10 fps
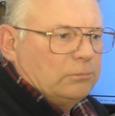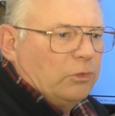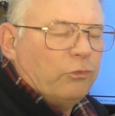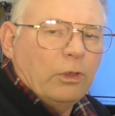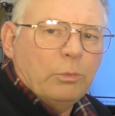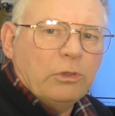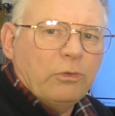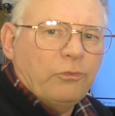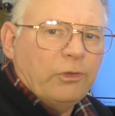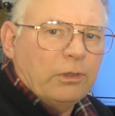So I would
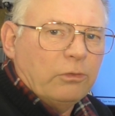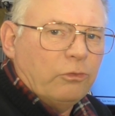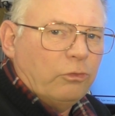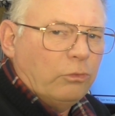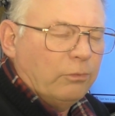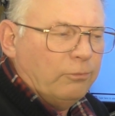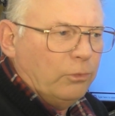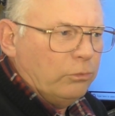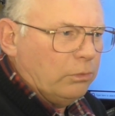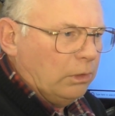consider to do the
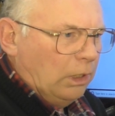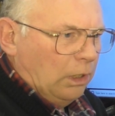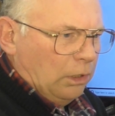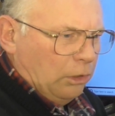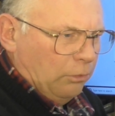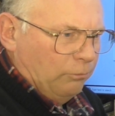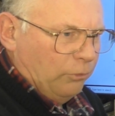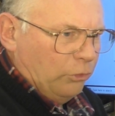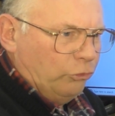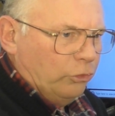full
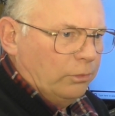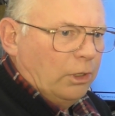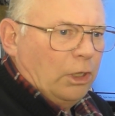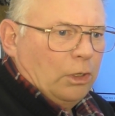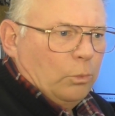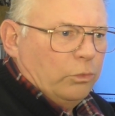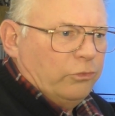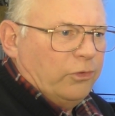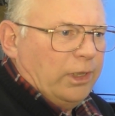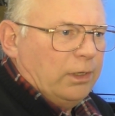conversion
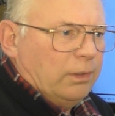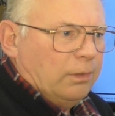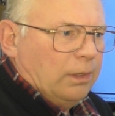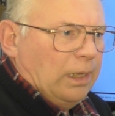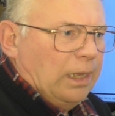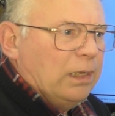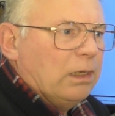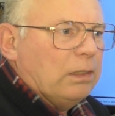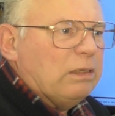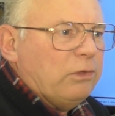would take
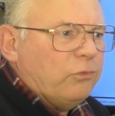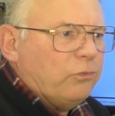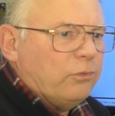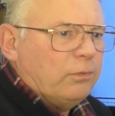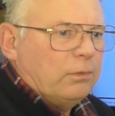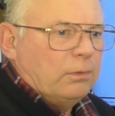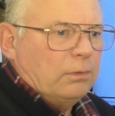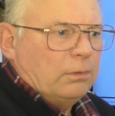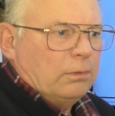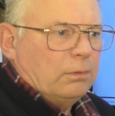at least
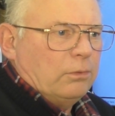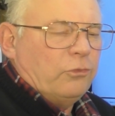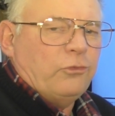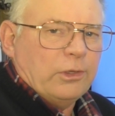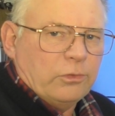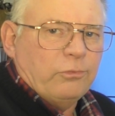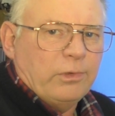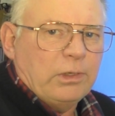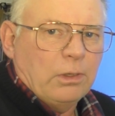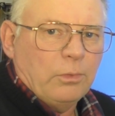6
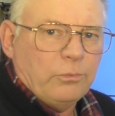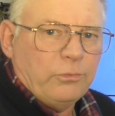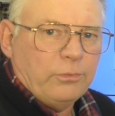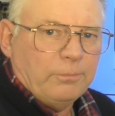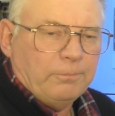videos.